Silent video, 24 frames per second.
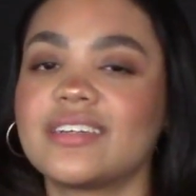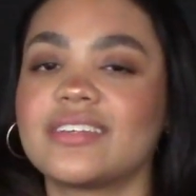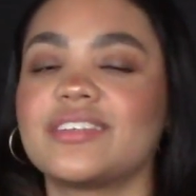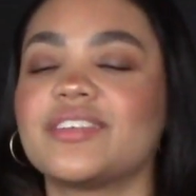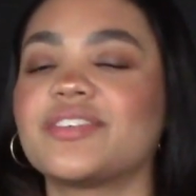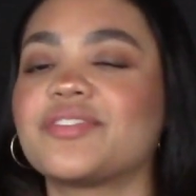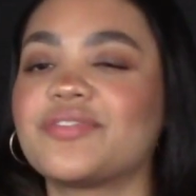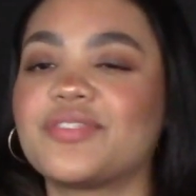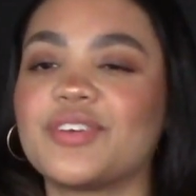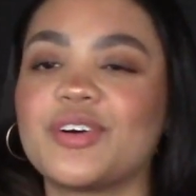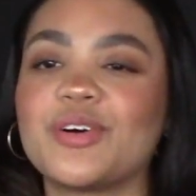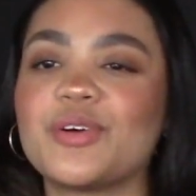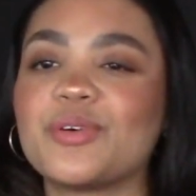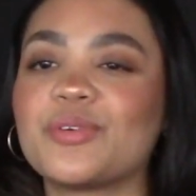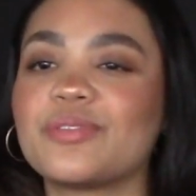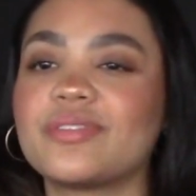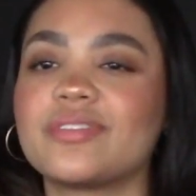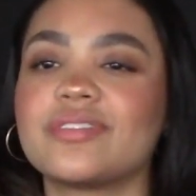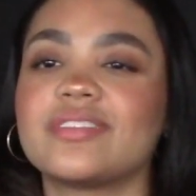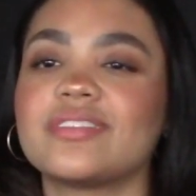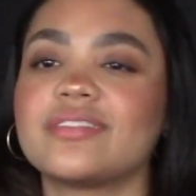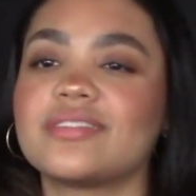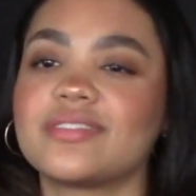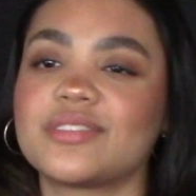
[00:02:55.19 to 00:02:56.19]
Your
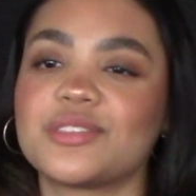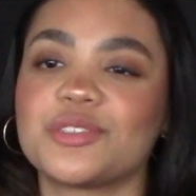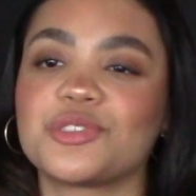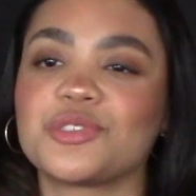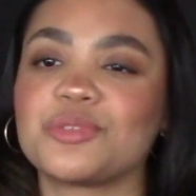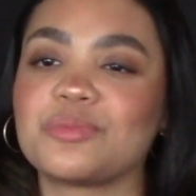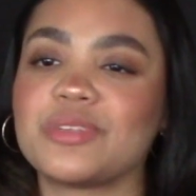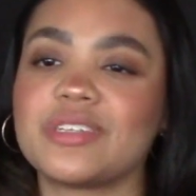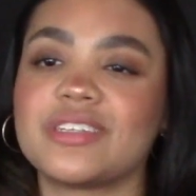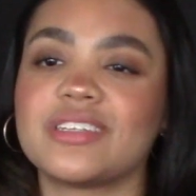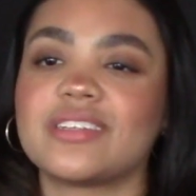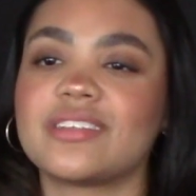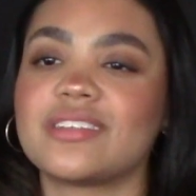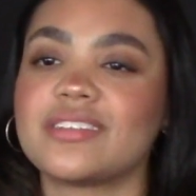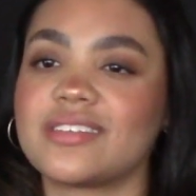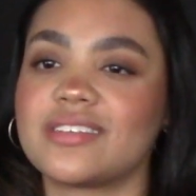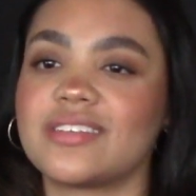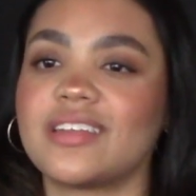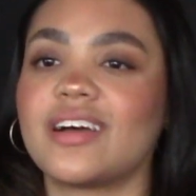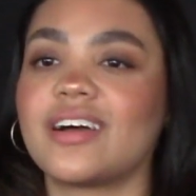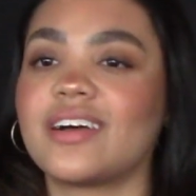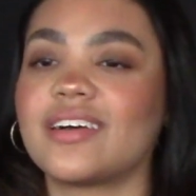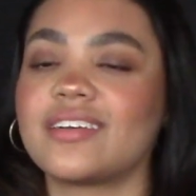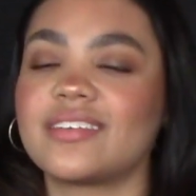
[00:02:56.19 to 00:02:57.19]
phone, social media is
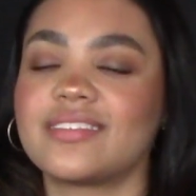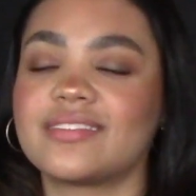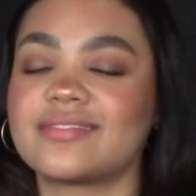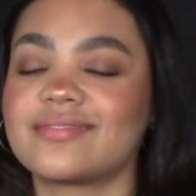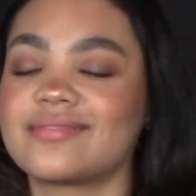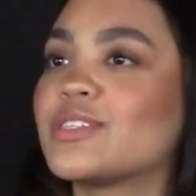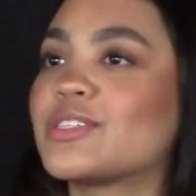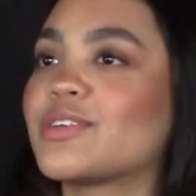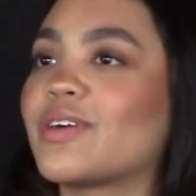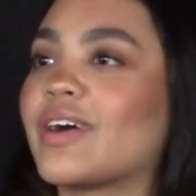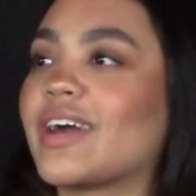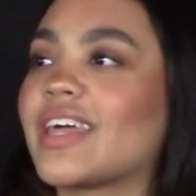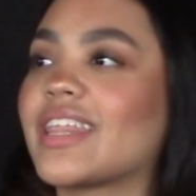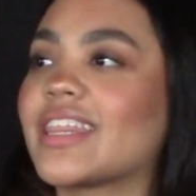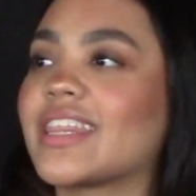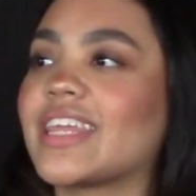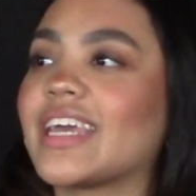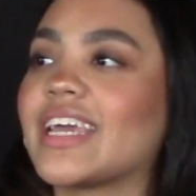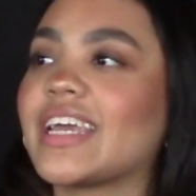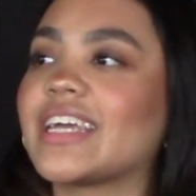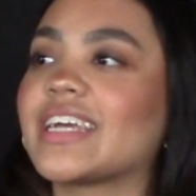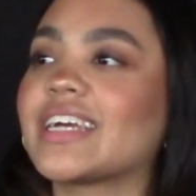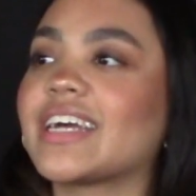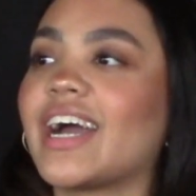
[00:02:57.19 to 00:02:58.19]
not. So I
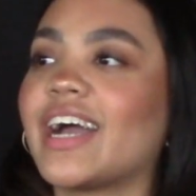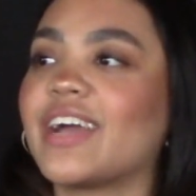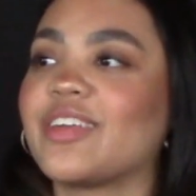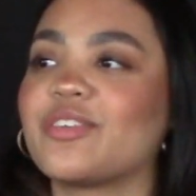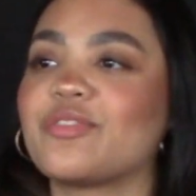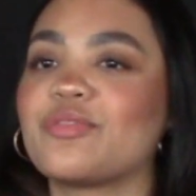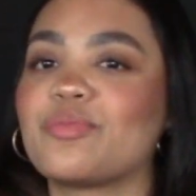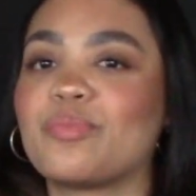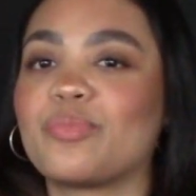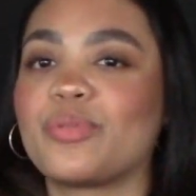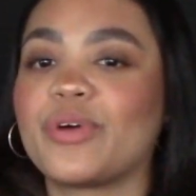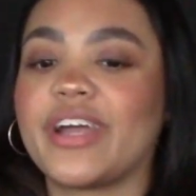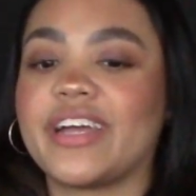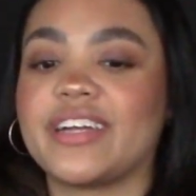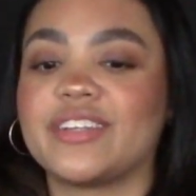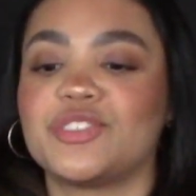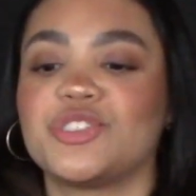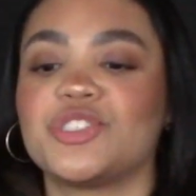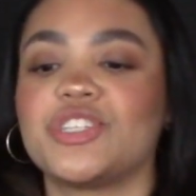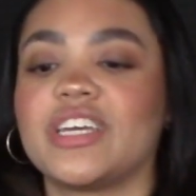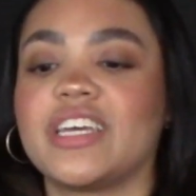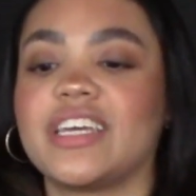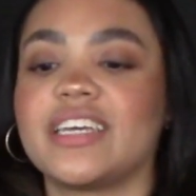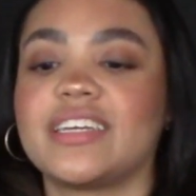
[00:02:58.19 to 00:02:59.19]
think kind of
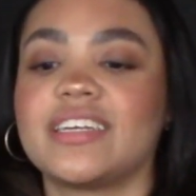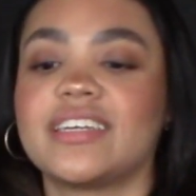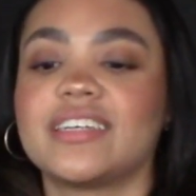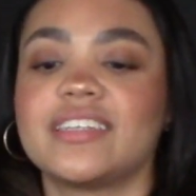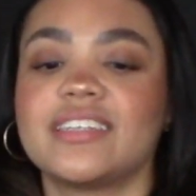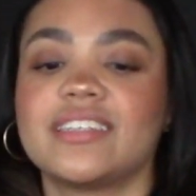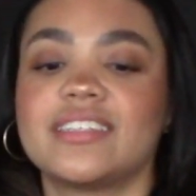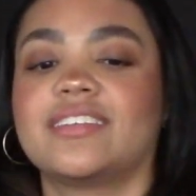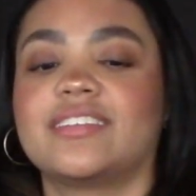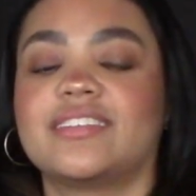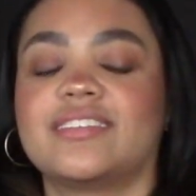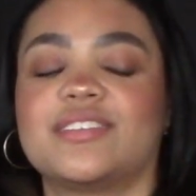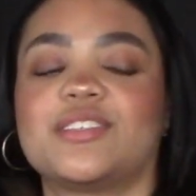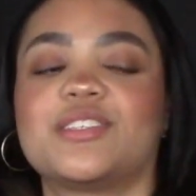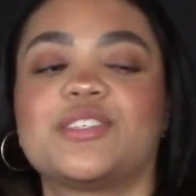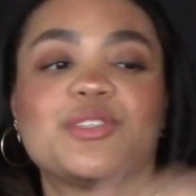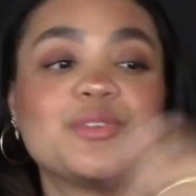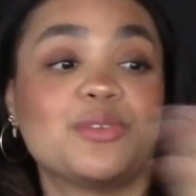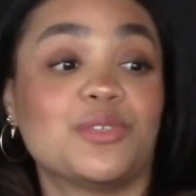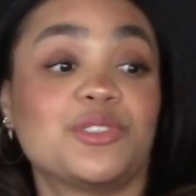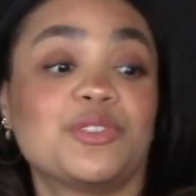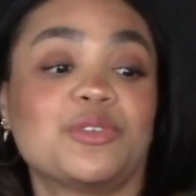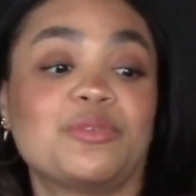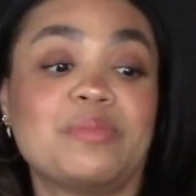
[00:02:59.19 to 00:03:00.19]
branching
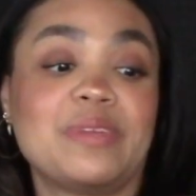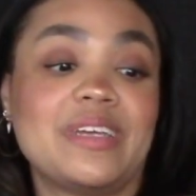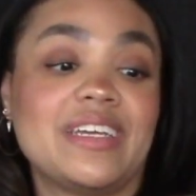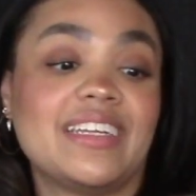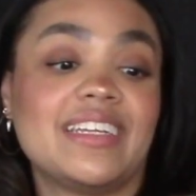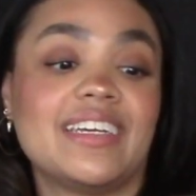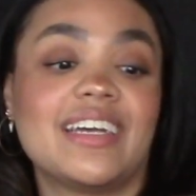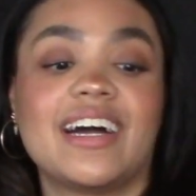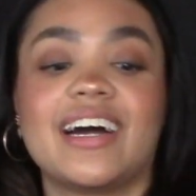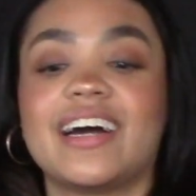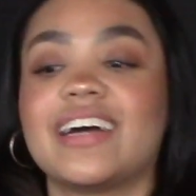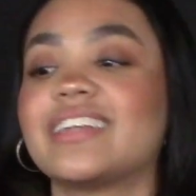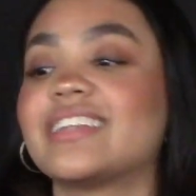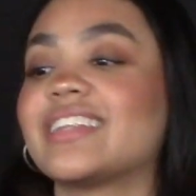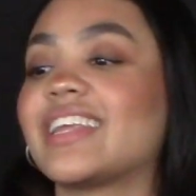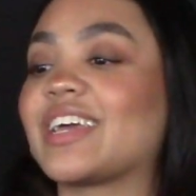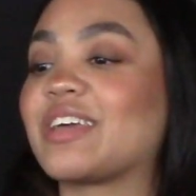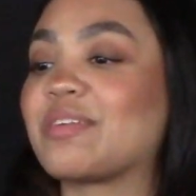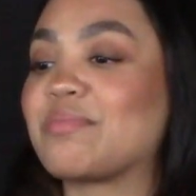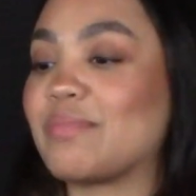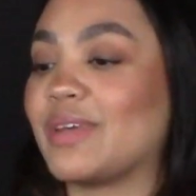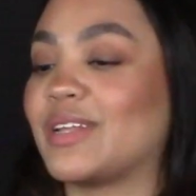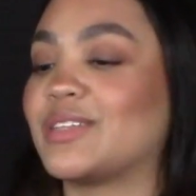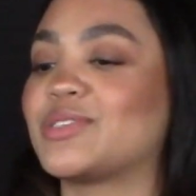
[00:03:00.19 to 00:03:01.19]
social media and
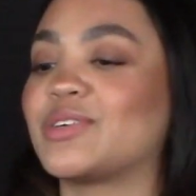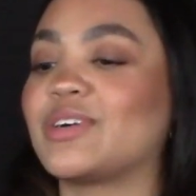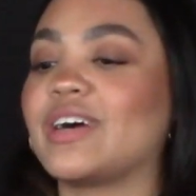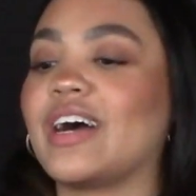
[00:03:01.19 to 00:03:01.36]
like mental